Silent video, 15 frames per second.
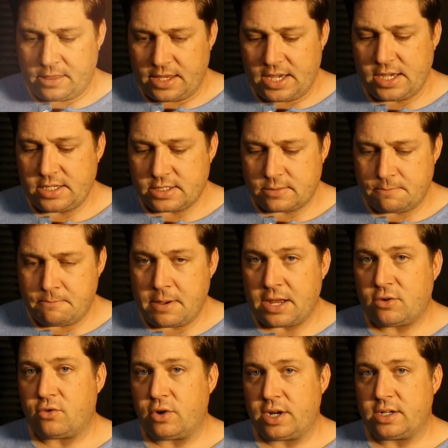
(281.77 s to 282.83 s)
these
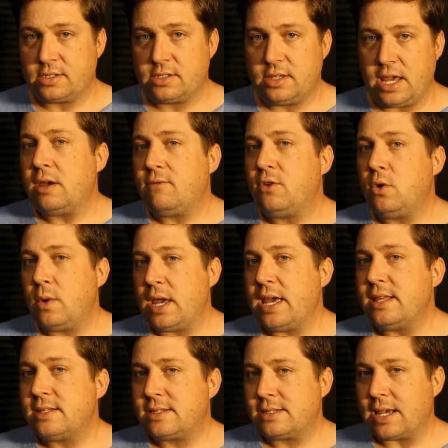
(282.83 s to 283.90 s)
metrics give you
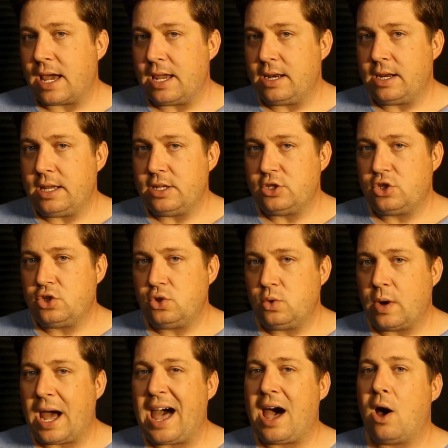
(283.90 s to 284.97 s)
insight
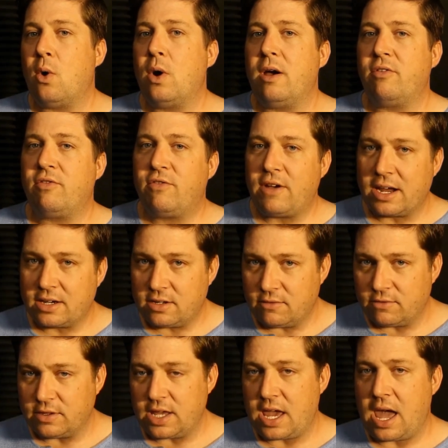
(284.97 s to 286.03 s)
into how
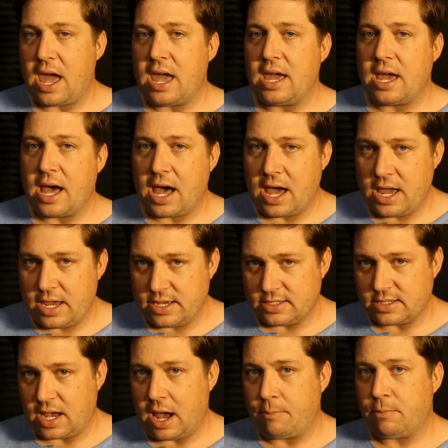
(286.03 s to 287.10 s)
effectively AI
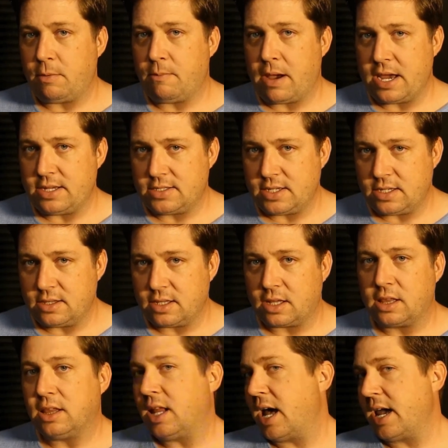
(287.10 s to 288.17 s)
is optimizing the
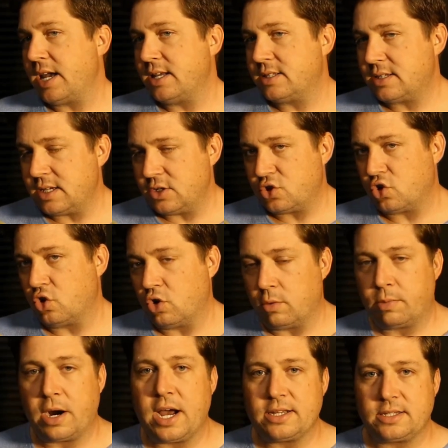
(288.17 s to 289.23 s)
client's internal
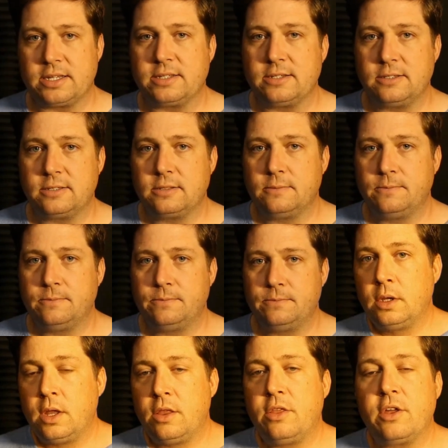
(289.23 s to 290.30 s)
processes.
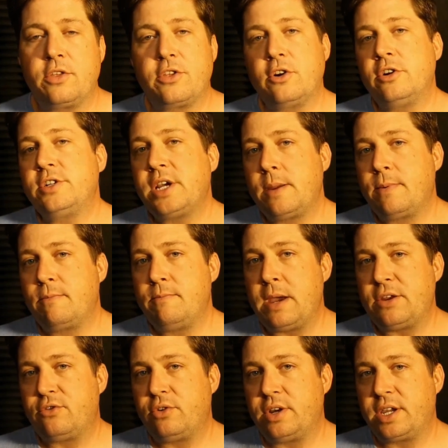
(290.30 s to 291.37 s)
The third type of
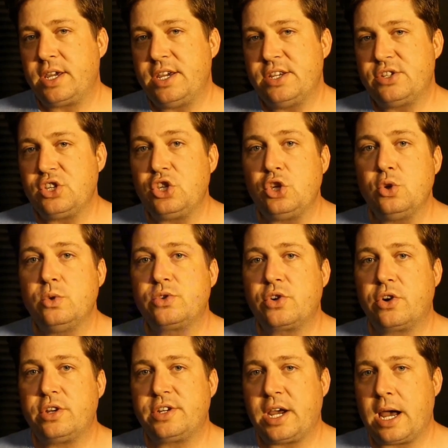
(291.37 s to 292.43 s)
metric is
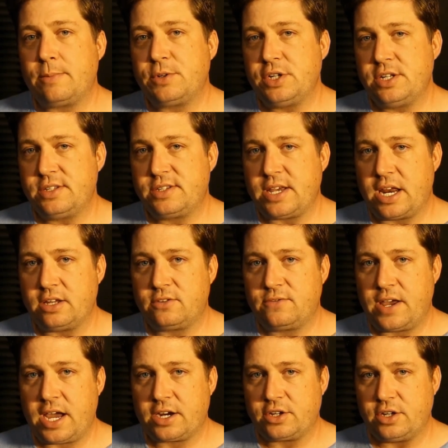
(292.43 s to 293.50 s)
user adoption and
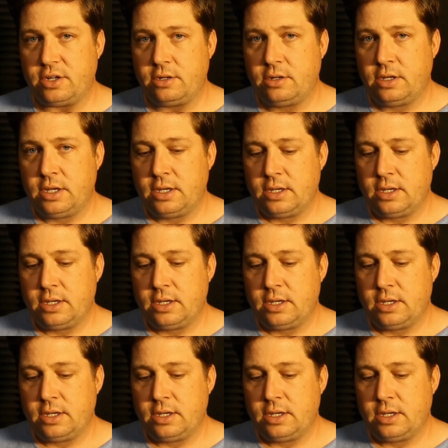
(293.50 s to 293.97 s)
satisfaction.